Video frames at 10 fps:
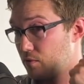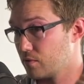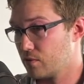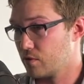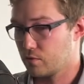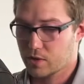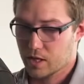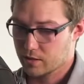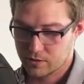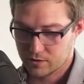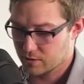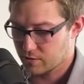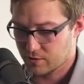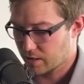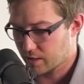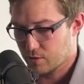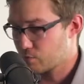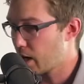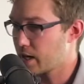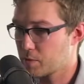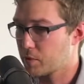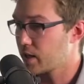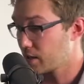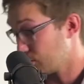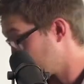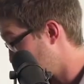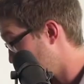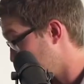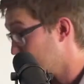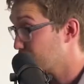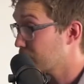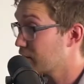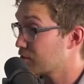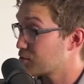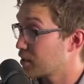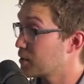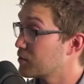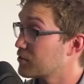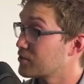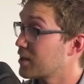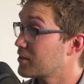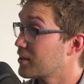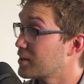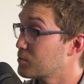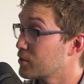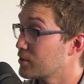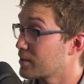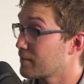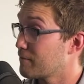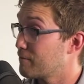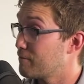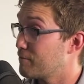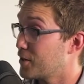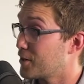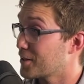you kind of, it's like you're riding a bike and you look behind you and you realize the training wheels are not there anymore, and you're like, fuck.